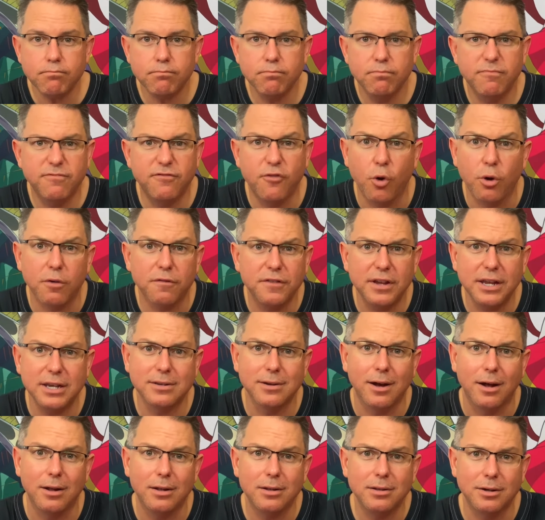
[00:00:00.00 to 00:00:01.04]
4 feet
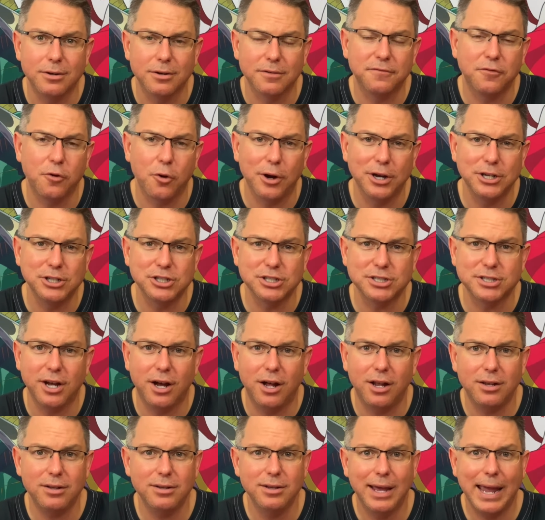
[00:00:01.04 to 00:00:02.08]
tall or 4 inches
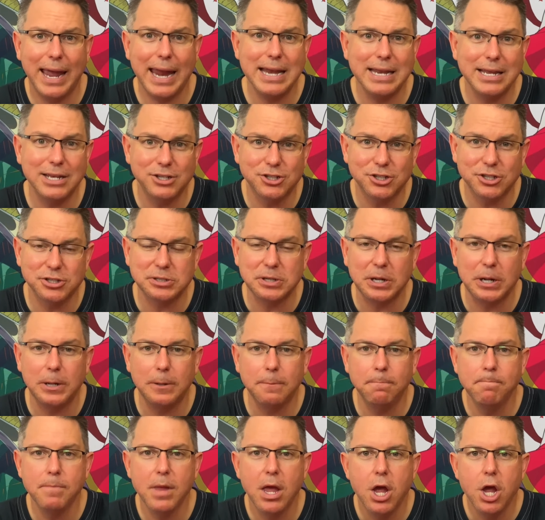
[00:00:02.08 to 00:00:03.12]
tall, 8 inches
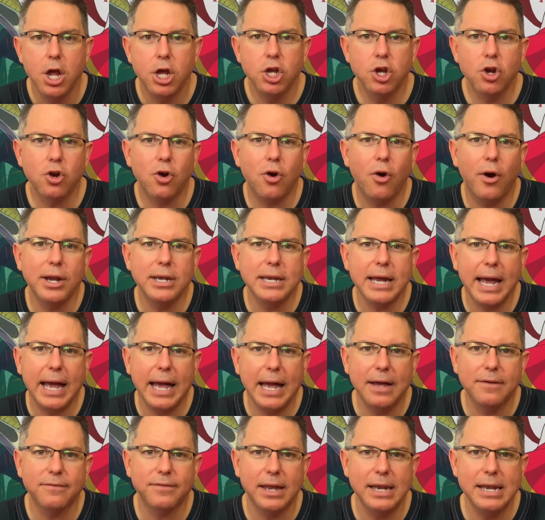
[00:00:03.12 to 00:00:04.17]
tall, you're going to
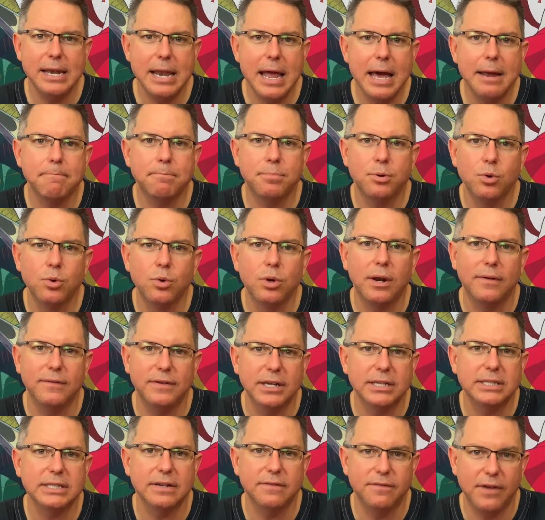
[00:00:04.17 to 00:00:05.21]
have a net pool of
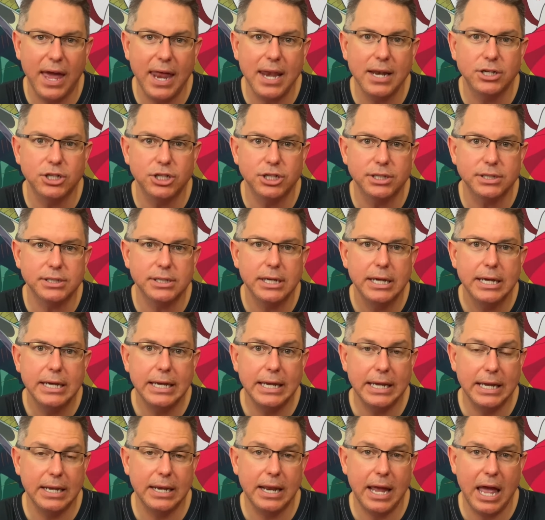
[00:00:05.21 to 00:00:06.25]
disadvantages
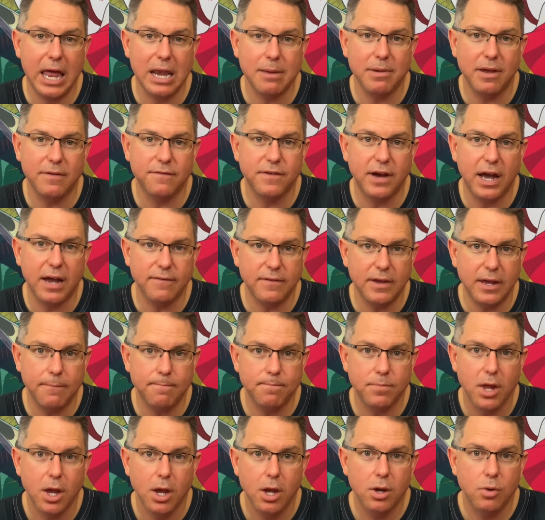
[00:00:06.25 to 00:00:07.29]
in Anime 5e.
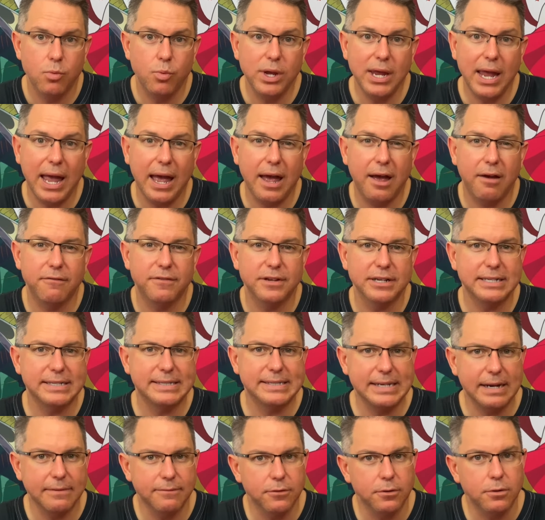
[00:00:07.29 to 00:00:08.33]
We have
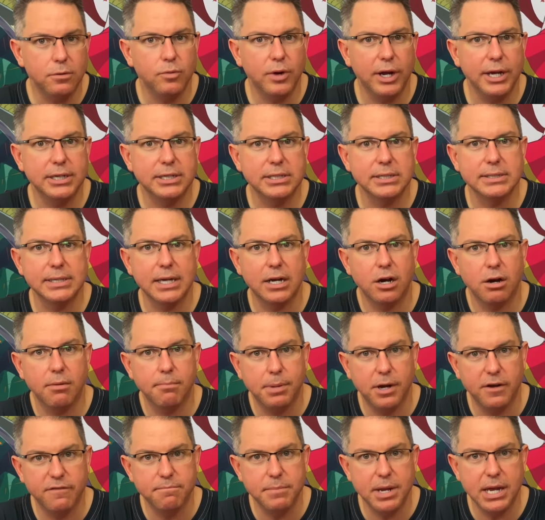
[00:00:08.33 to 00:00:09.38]
several races that are
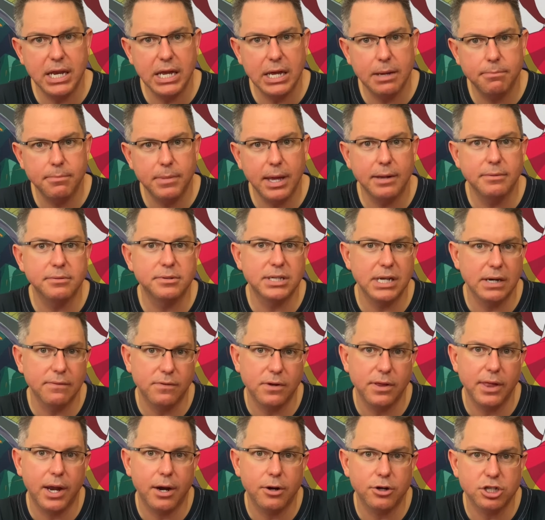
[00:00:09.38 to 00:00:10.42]
above medium and several
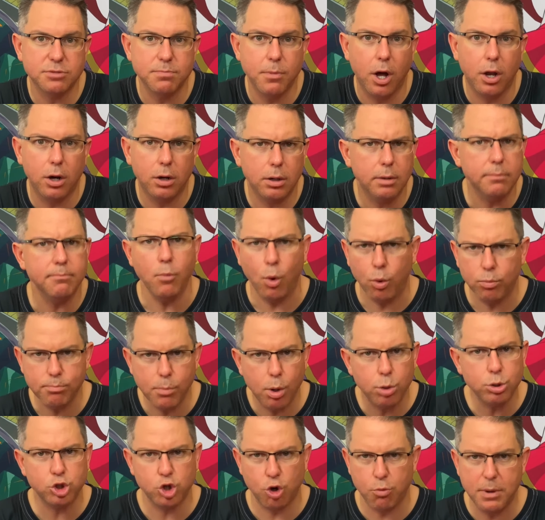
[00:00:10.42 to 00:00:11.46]
that are smaller.
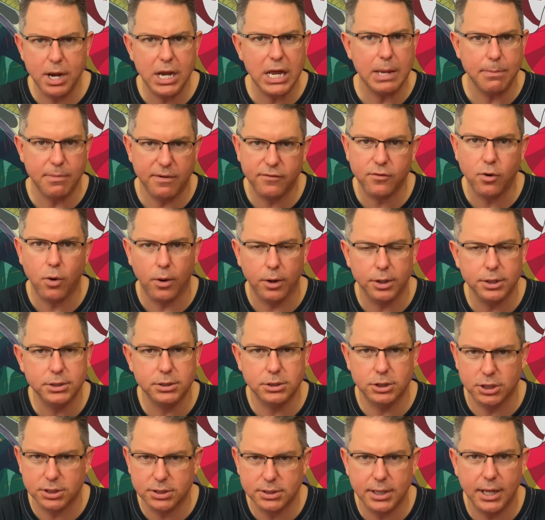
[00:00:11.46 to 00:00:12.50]
Most are medium, of course,
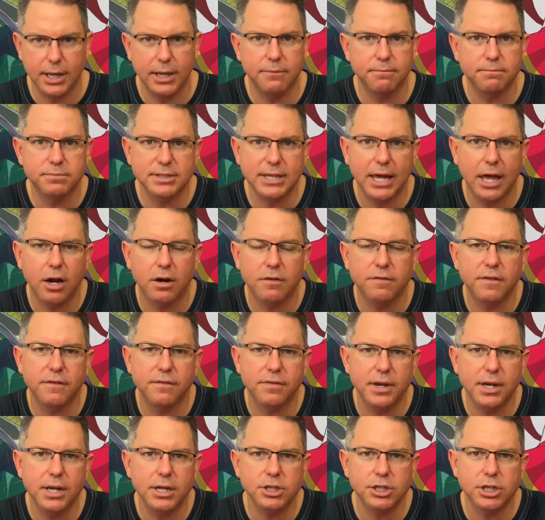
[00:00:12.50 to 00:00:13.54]
just like standard 5th
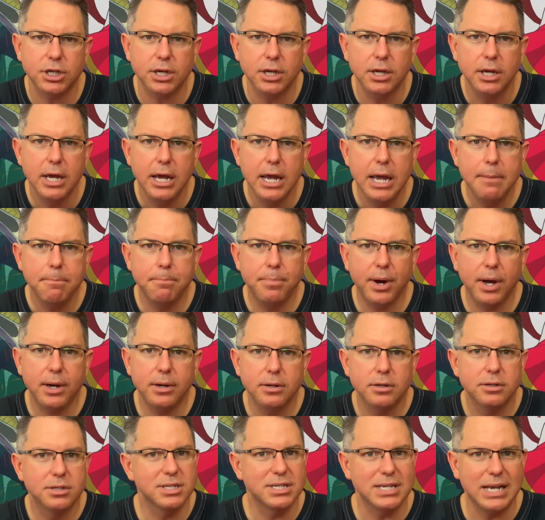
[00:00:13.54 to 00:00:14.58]
edition,
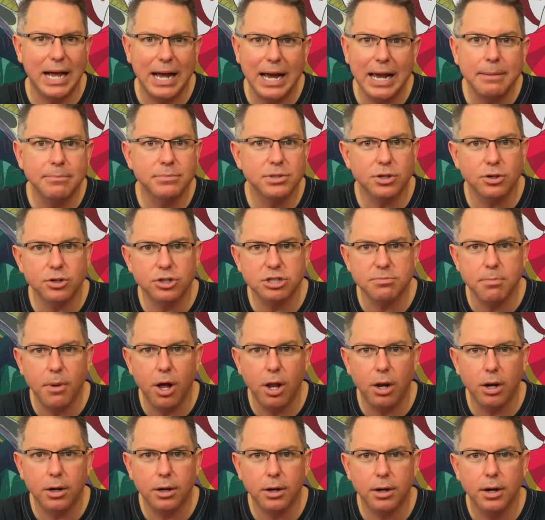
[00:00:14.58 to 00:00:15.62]
but slimes are
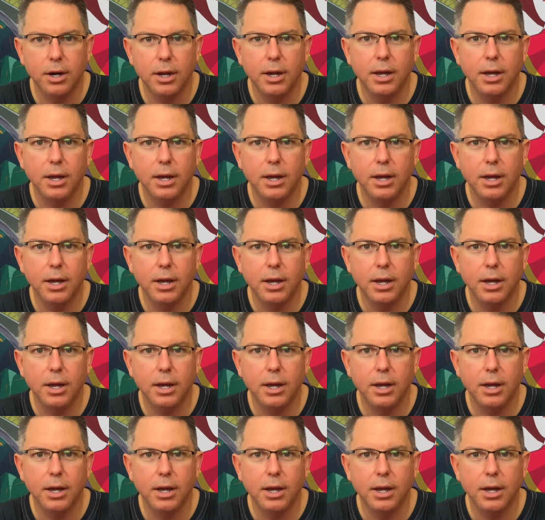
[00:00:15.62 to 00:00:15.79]
smaller.